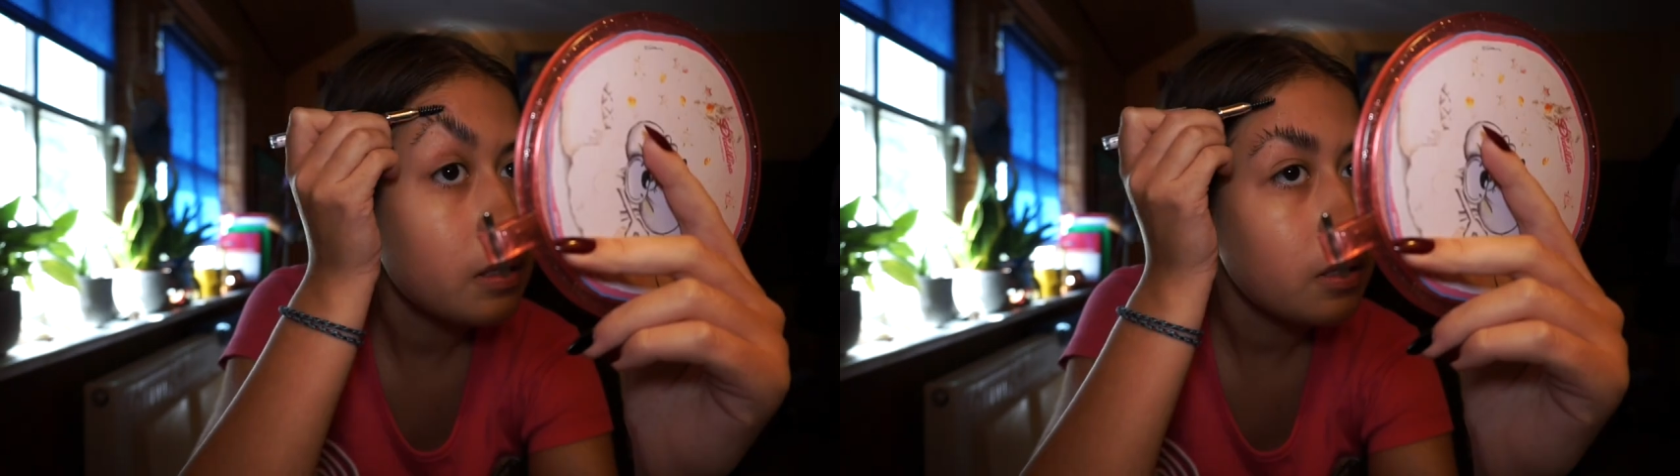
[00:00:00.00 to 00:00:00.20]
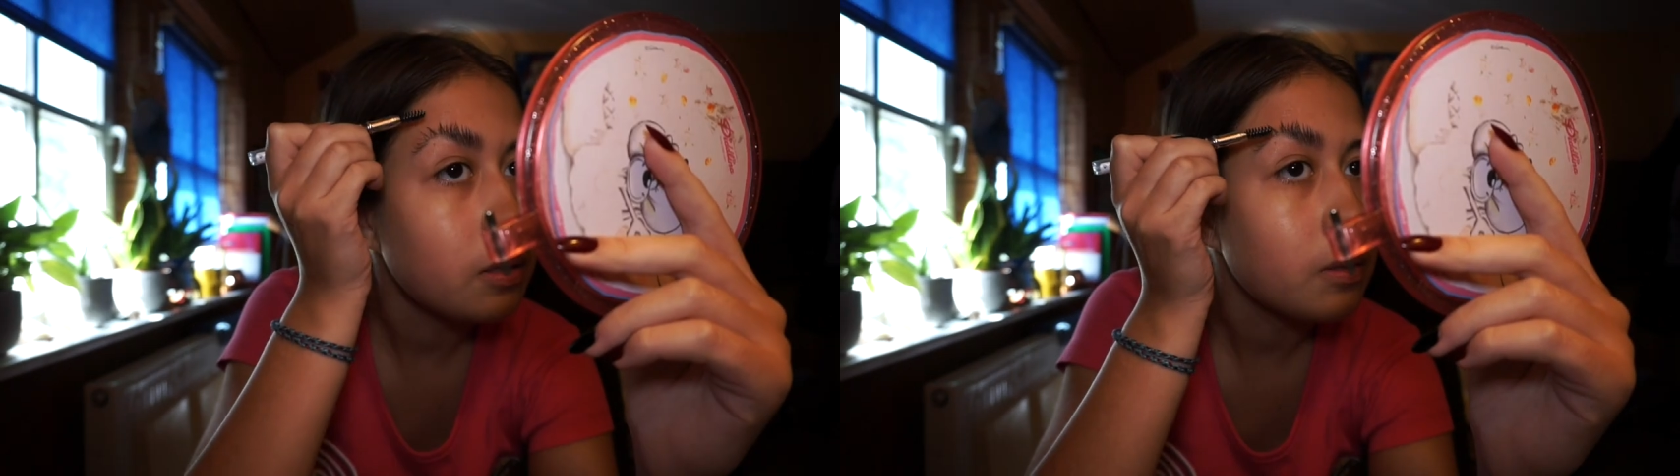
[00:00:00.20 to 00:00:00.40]

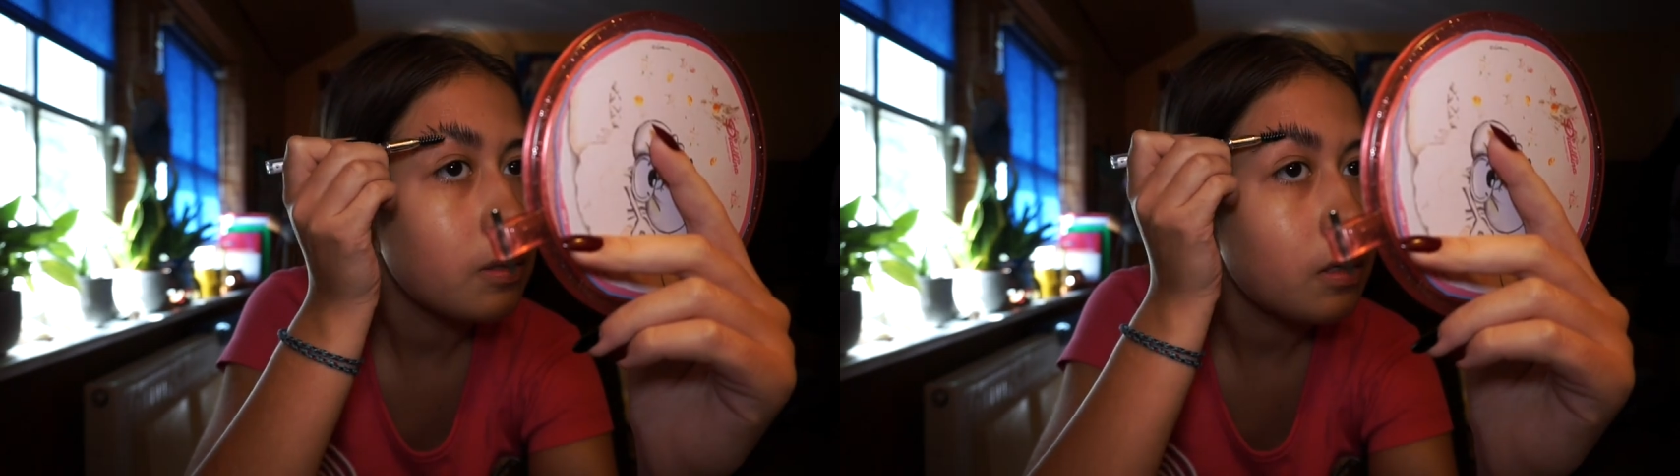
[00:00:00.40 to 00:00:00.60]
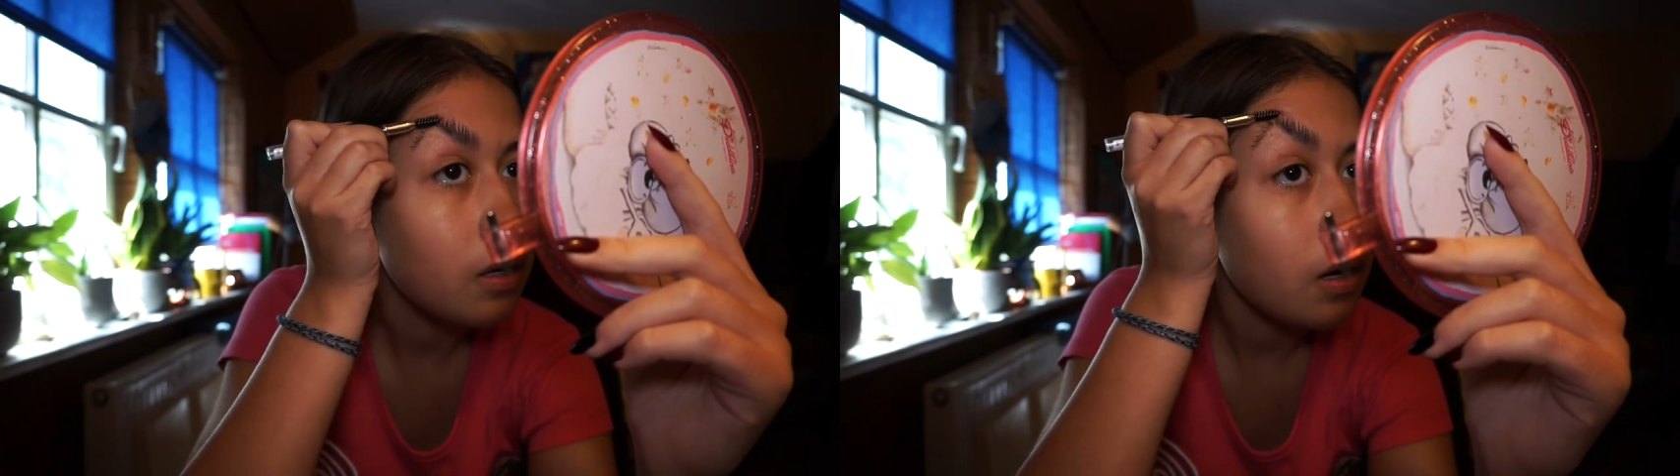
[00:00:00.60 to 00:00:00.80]
Oh
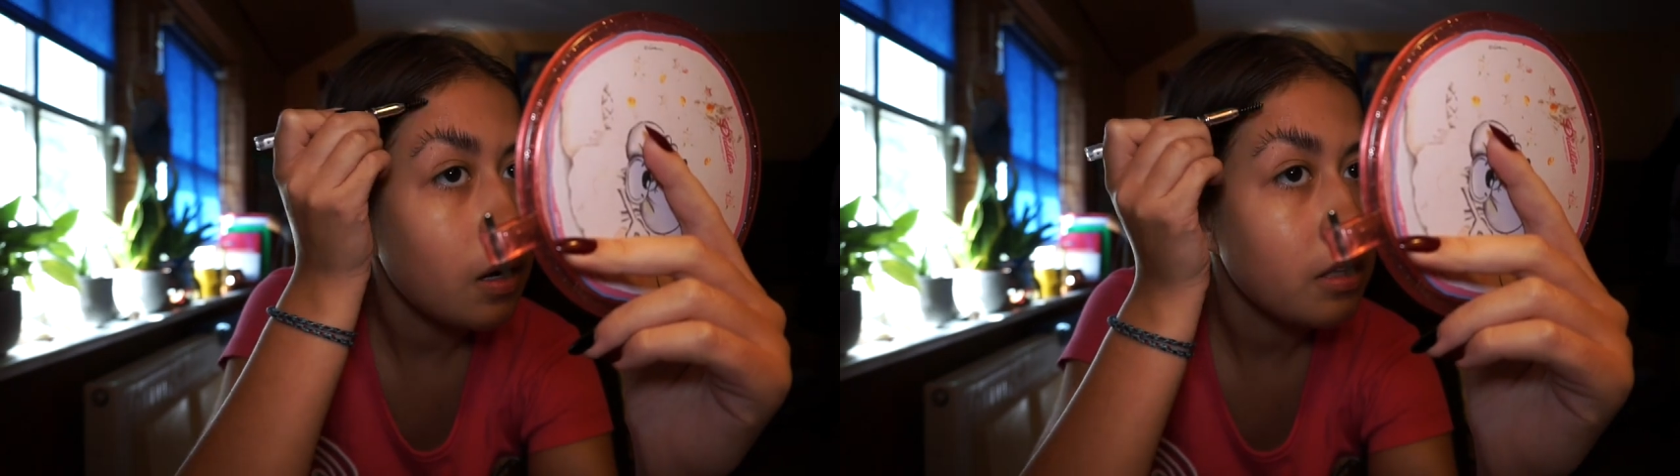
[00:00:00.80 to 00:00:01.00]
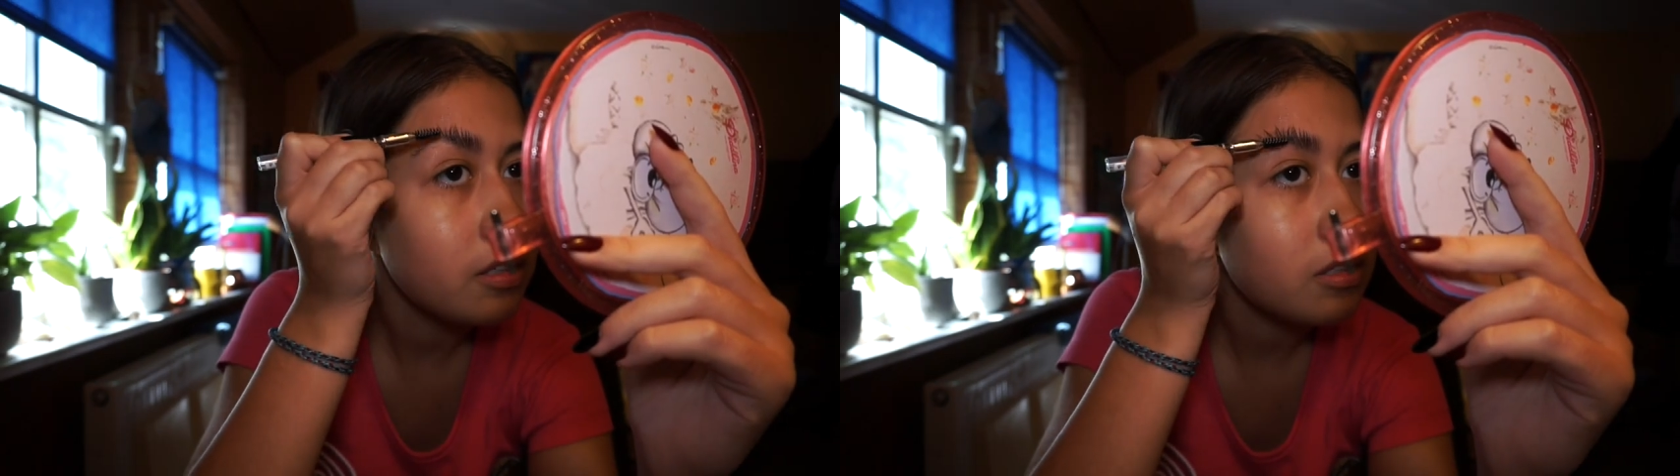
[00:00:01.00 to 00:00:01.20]

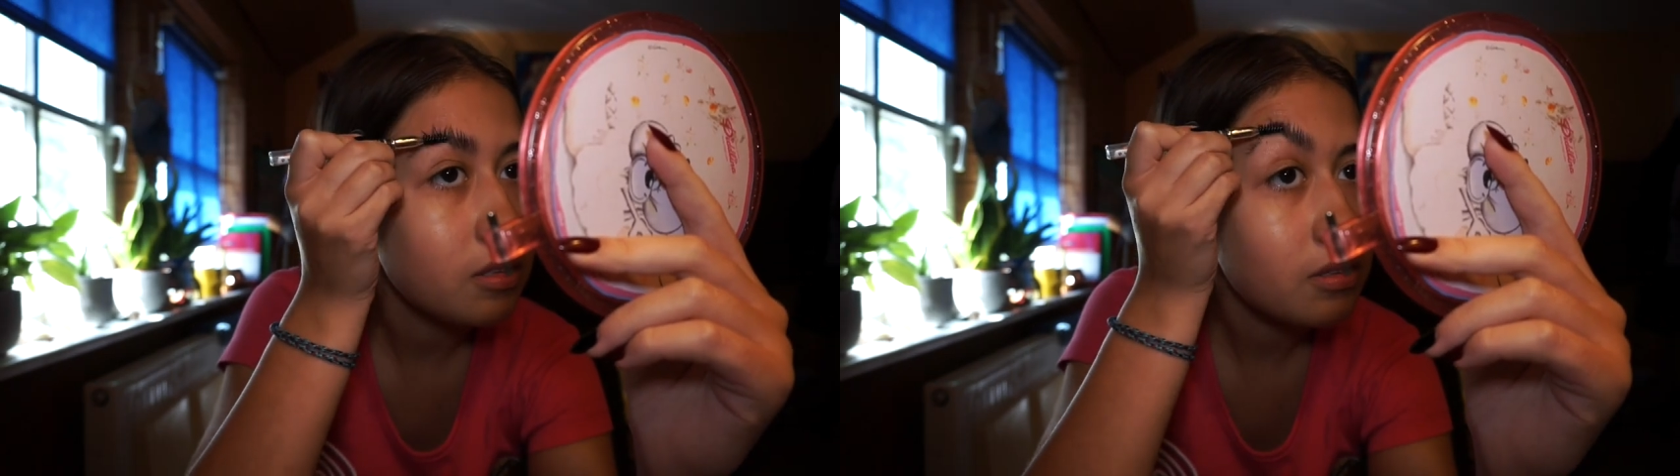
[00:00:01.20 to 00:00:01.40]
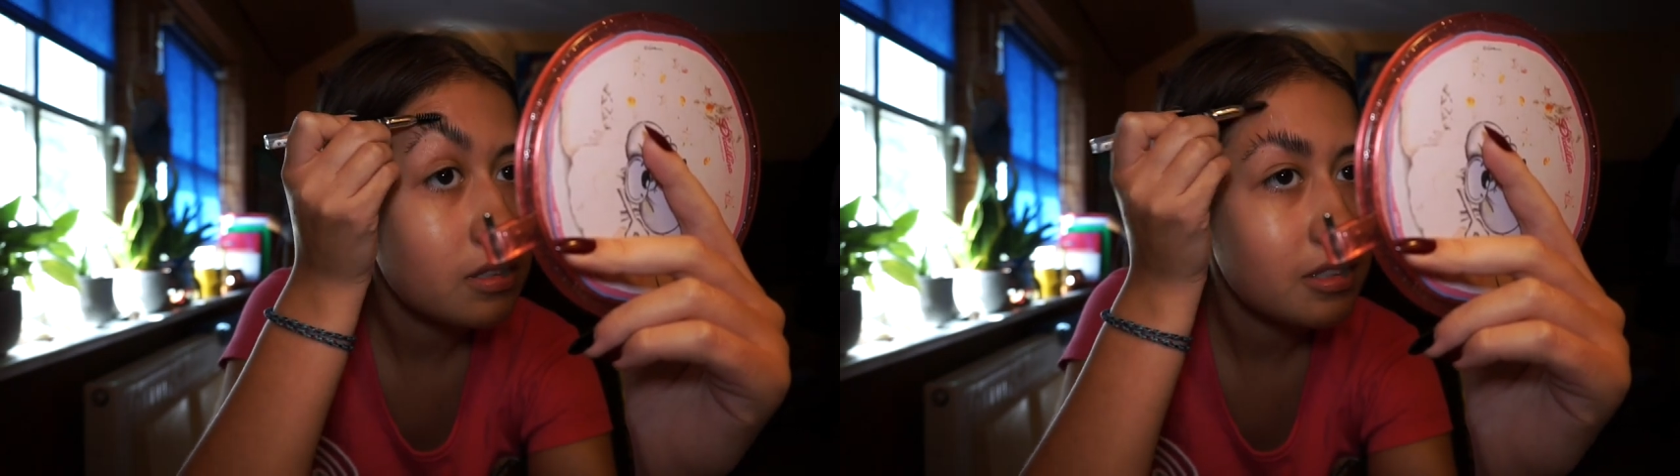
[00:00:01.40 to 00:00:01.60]
god, this
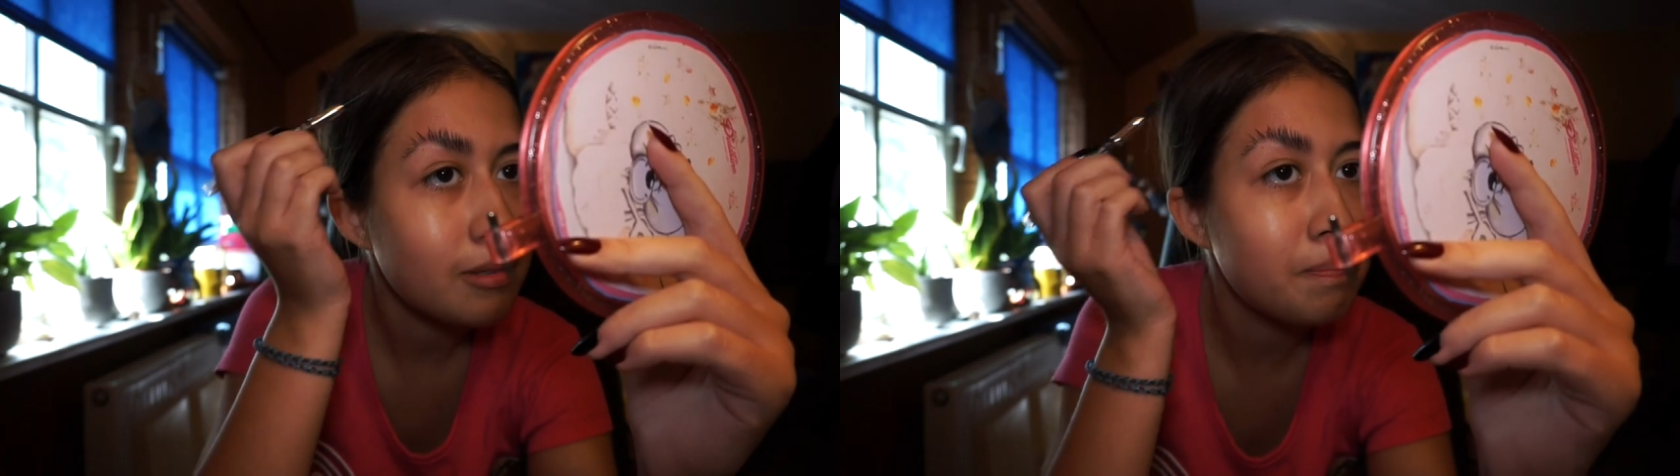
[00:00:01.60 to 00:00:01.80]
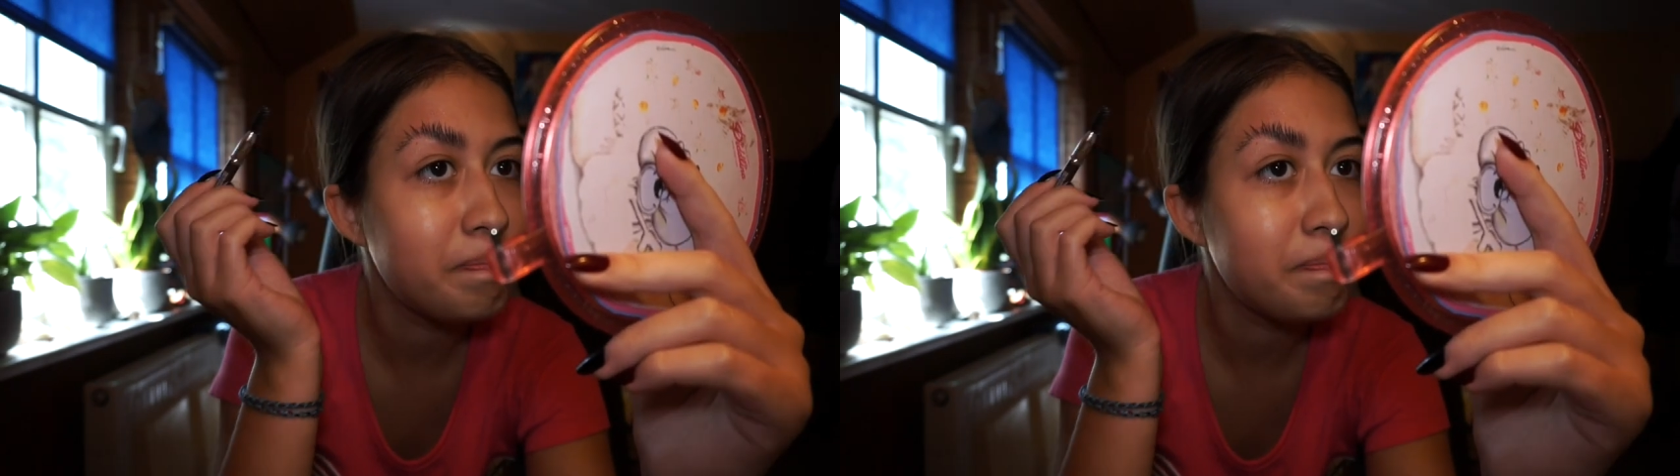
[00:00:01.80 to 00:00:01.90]
looks...